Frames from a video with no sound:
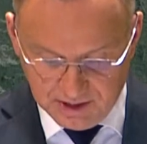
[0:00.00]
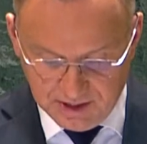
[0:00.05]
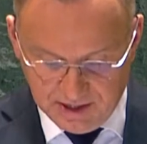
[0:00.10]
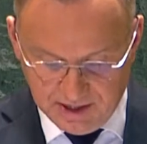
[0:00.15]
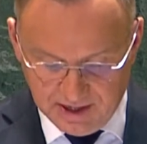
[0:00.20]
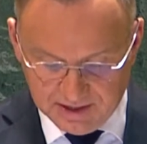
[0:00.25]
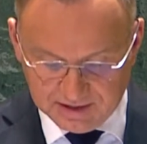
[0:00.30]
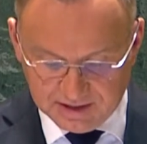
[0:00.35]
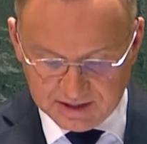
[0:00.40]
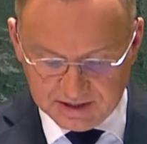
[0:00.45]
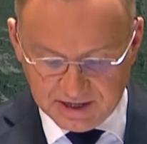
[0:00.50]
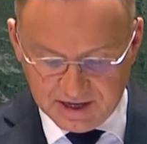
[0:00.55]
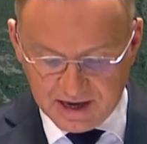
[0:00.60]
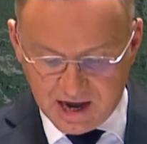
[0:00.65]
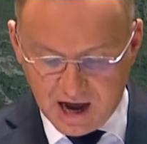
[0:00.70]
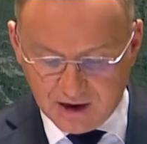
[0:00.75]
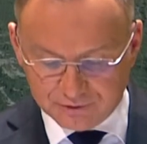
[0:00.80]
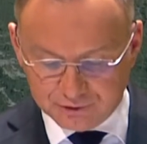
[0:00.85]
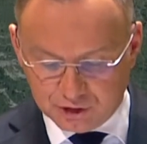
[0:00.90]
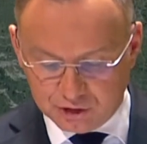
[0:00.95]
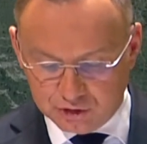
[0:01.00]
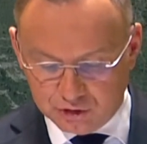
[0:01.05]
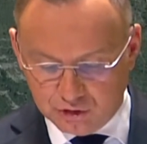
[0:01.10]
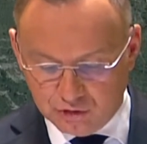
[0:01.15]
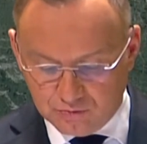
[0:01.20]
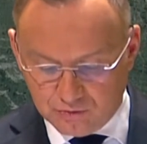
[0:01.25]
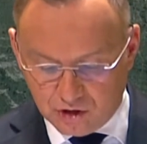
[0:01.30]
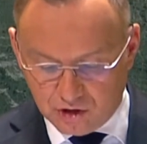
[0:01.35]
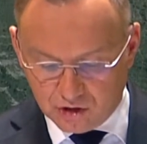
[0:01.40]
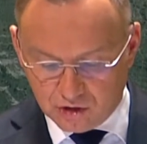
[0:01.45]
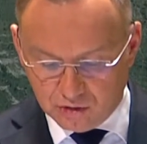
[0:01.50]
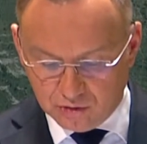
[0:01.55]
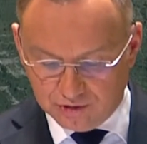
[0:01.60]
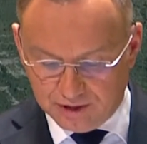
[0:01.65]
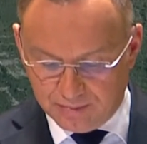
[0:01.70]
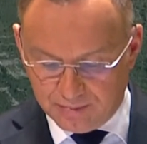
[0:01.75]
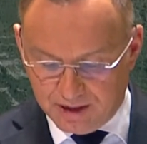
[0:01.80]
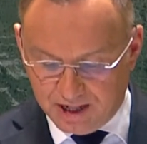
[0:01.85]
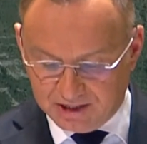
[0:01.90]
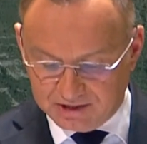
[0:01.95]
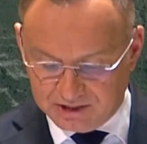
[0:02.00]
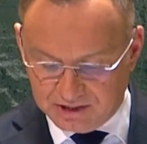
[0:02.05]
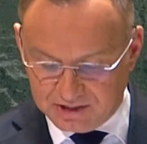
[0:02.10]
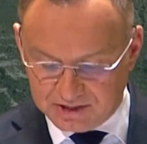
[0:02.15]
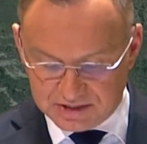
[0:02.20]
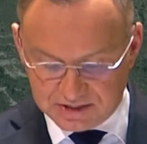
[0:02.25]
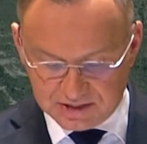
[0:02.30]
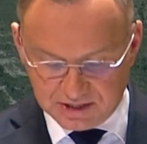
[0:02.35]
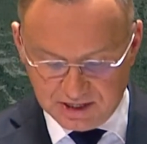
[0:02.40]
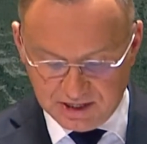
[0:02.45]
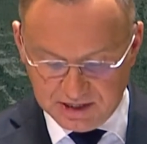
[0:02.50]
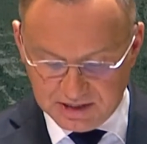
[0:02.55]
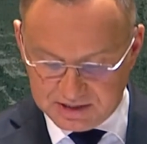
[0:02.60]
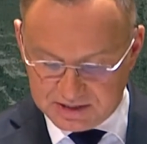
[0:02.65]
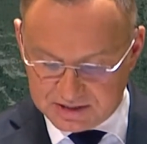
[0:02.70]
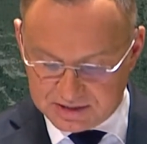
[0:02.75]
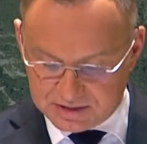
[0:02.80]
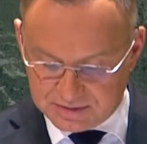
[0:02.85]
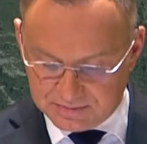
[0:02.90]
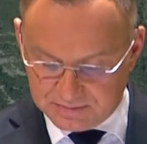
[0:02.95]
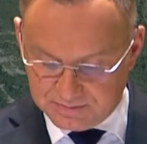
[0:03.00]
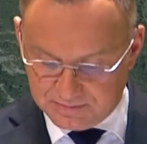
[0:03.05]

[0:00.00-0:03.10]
and the day after tomorrow the Baltic states,